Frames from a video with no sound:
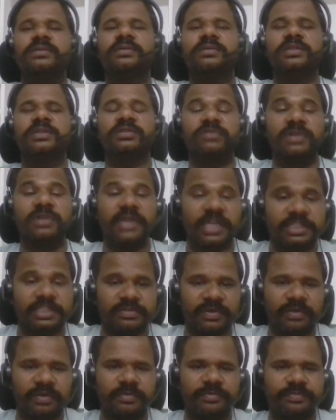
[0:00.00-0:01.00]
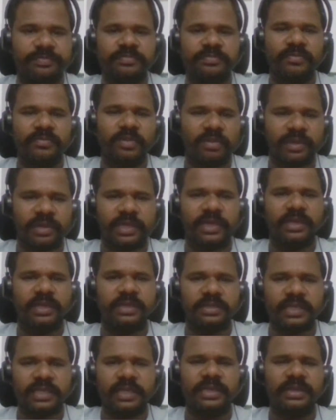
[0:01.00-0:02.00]
this one next view. Okay,
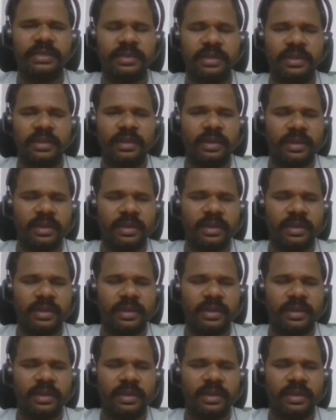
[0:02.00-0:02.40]
then